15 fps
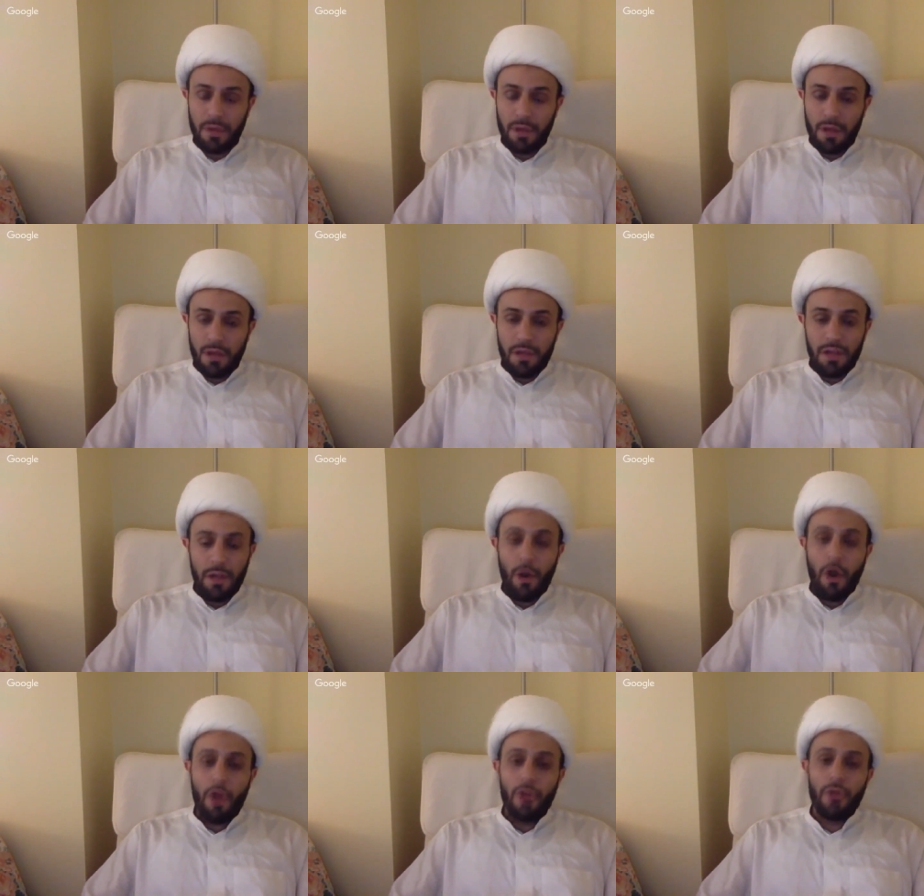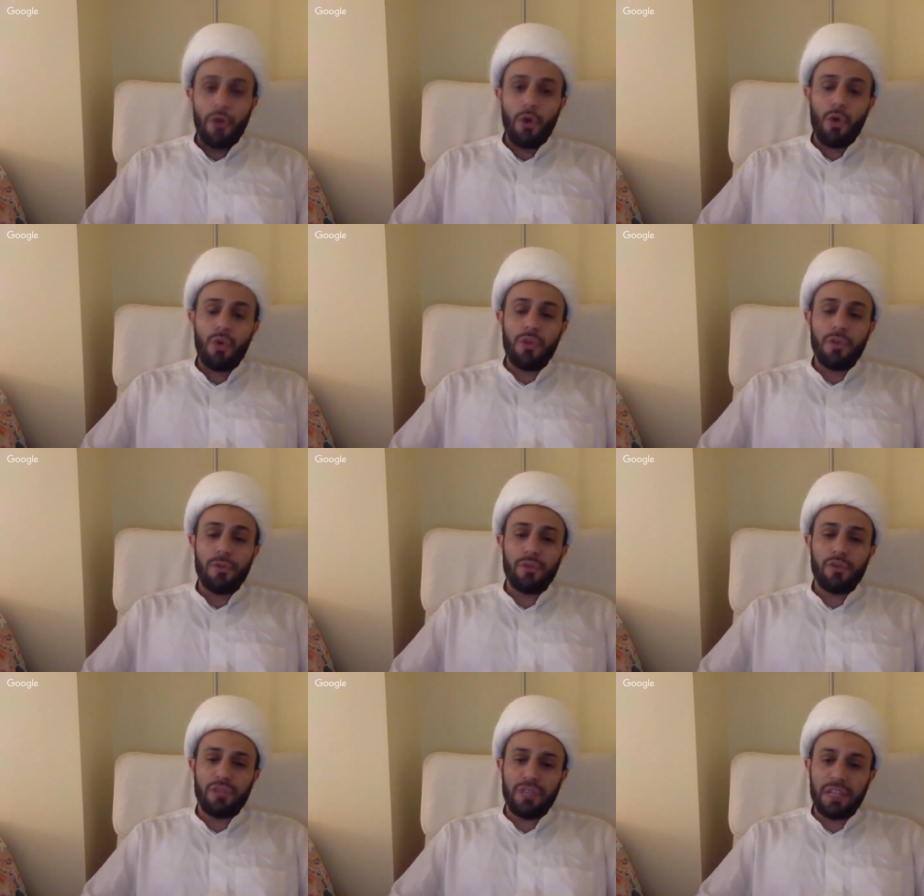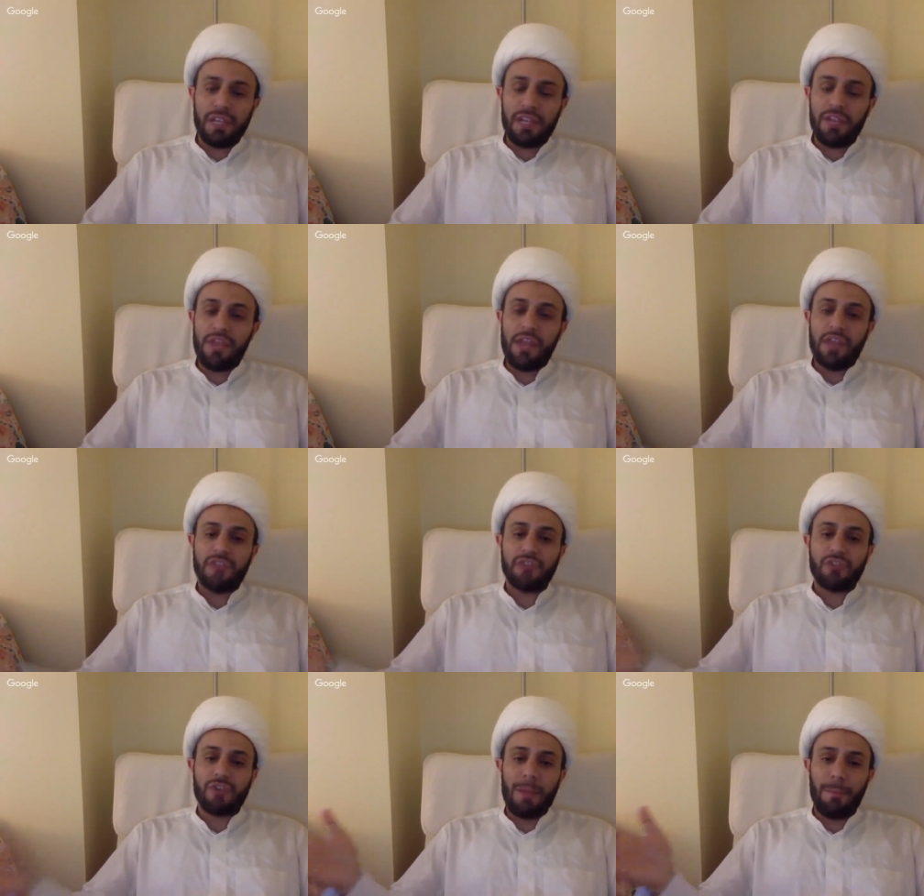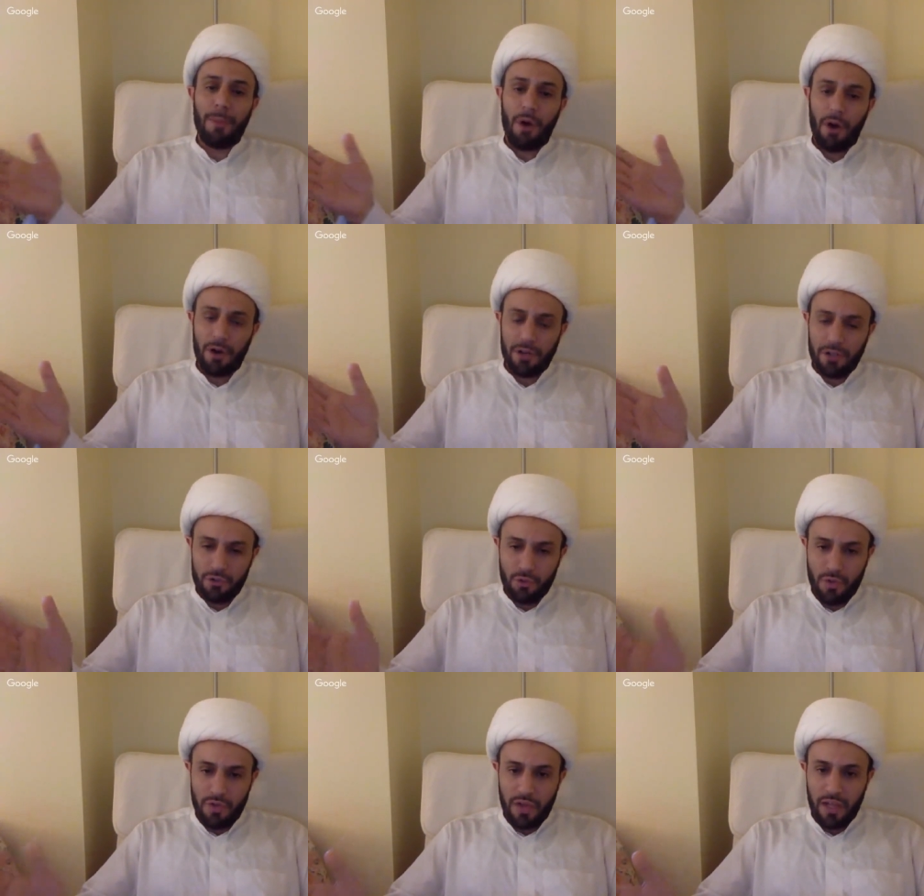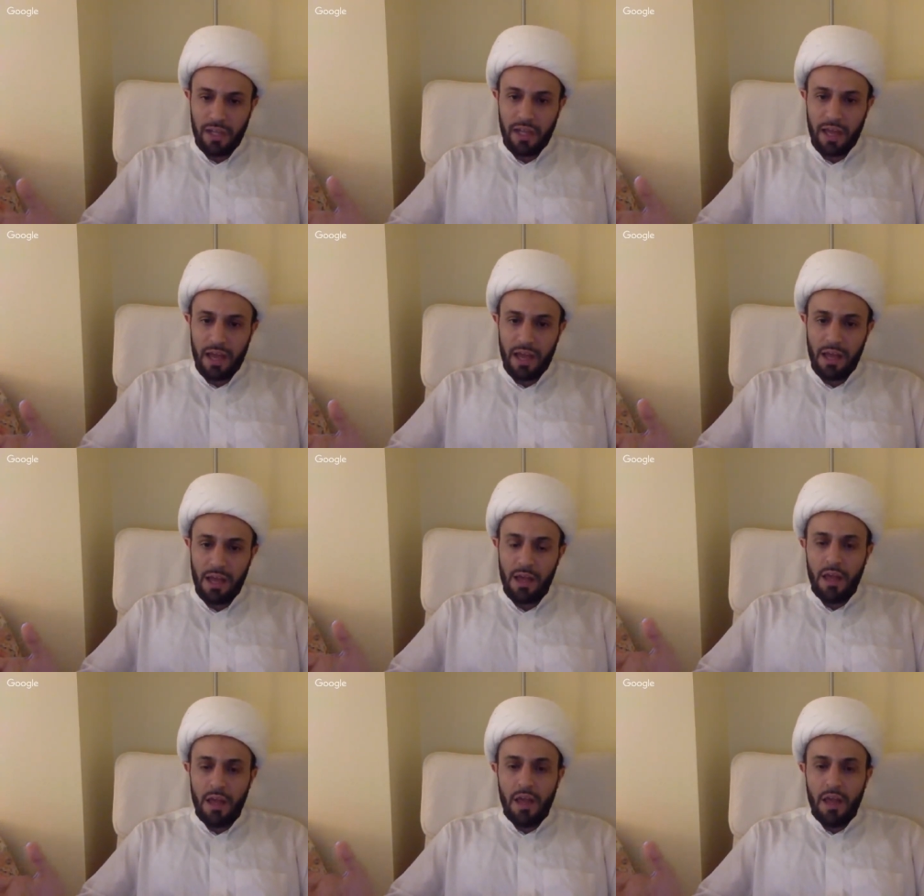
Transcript: Now, although the mushrikeen, they ascribe partners with Allah,